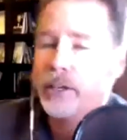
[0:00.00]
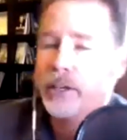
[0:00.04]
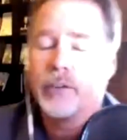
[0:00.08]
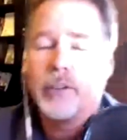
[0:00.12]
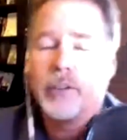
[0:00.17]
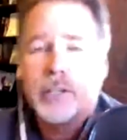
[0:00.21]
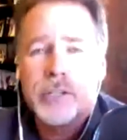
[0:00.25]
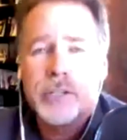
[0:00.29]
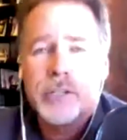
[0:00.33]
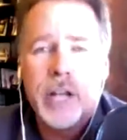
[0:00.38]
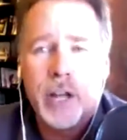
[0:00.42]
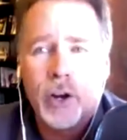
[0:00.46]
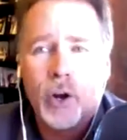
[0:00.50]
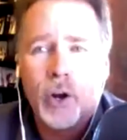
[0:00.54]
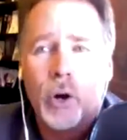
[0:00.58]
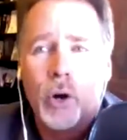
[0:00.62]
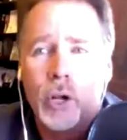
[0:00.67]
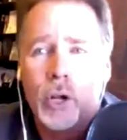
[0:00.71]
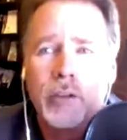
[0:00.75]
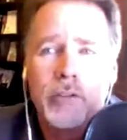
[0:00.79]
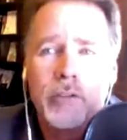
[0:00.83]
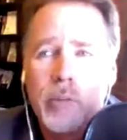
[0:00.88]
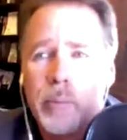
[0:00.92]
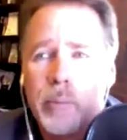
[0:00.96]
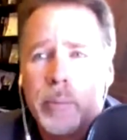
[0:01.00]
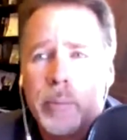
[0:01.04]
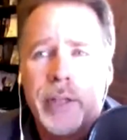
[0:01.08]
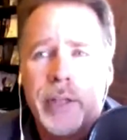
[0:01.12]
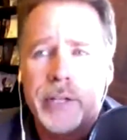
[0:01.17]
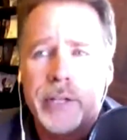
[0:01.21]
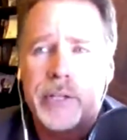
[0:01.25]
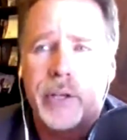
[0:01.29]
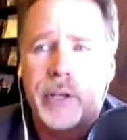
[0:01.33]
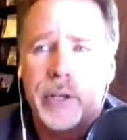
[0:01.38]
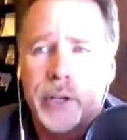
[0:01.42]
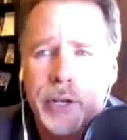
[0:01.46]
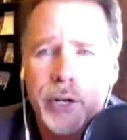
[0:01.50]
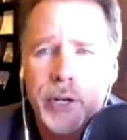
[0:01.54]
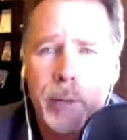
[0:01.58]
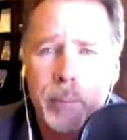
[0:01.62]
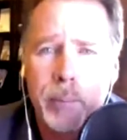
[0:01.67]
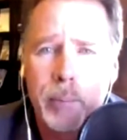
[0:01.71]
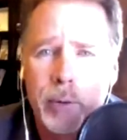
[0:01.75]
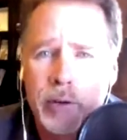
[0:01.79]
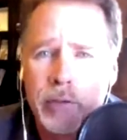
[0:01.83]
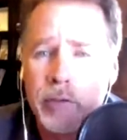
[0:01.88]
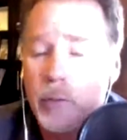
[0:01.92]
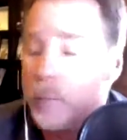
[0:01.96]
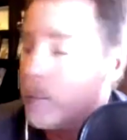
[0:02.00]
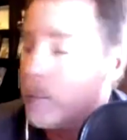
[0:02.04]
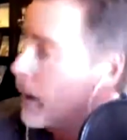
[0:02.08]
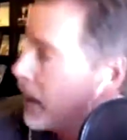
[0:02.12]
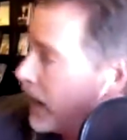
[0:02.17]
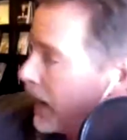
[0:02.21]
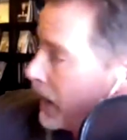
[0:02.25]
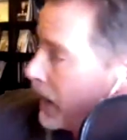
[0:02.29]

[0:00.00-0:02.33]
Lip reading: That's not all of them, but that's a good number of them.